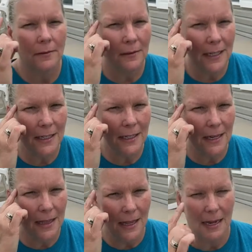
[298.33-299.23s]
listen
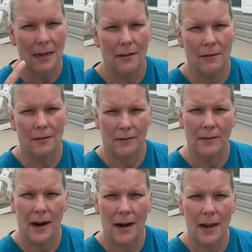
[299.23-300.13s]
and think,
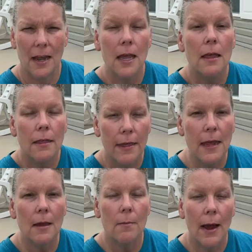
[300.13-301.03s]
right?
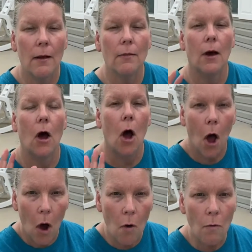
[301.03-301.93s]
Think about the
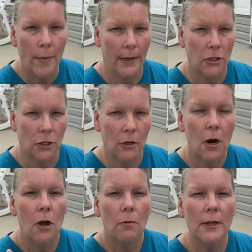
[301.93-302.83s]
whole picture.
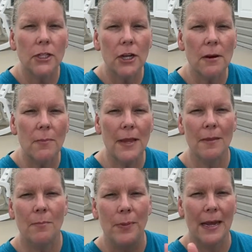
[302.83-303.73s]
What's going to be
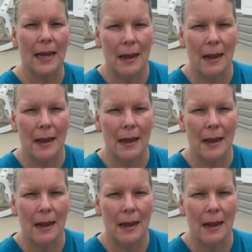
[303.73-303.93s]
the big